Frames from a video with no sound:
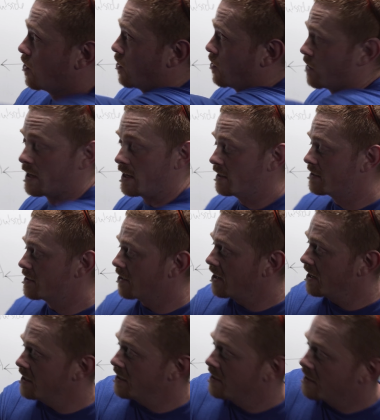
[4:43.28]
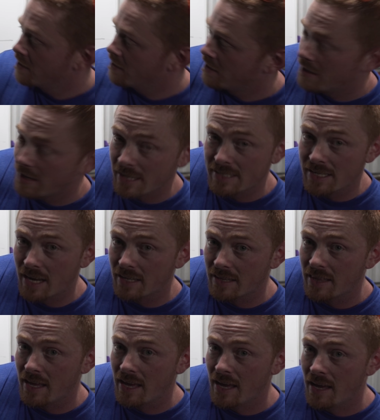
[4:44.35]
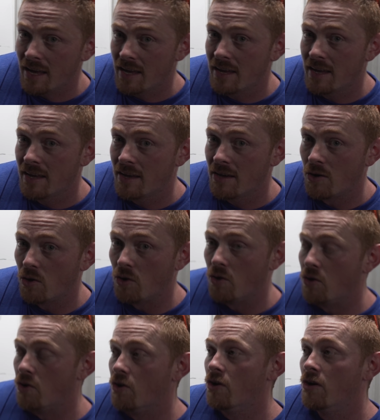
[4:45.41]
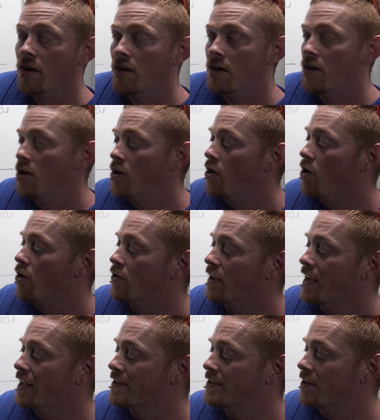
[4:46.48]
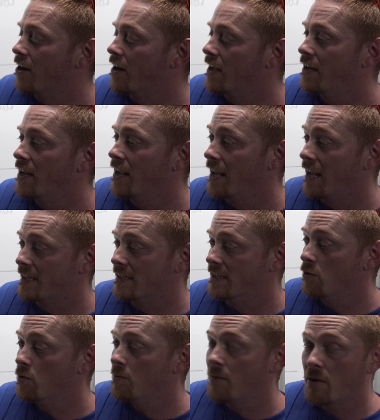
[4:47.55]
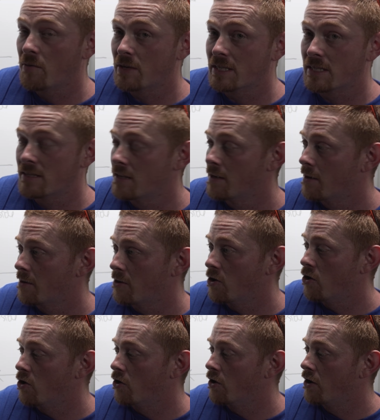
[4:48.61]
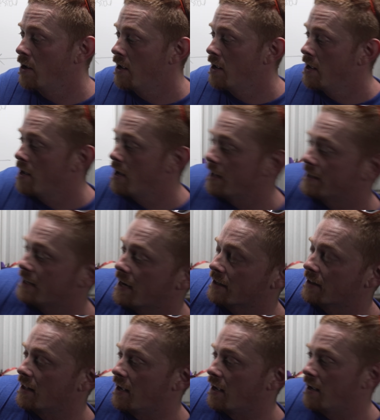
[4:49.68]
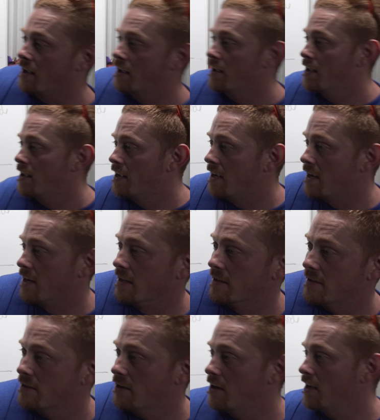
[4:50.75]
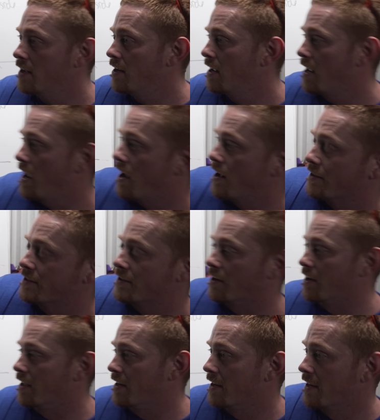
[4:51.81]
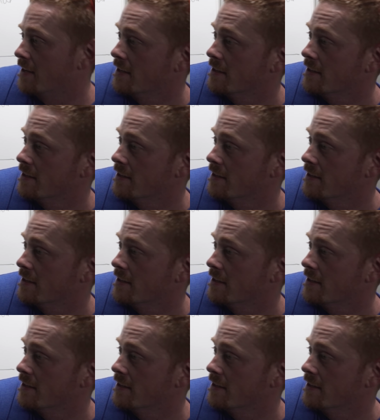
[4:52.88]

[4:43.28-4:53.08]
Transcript: on the inside, attack there, or on the outside, still with my wrist gone, attack there. Inside, outside,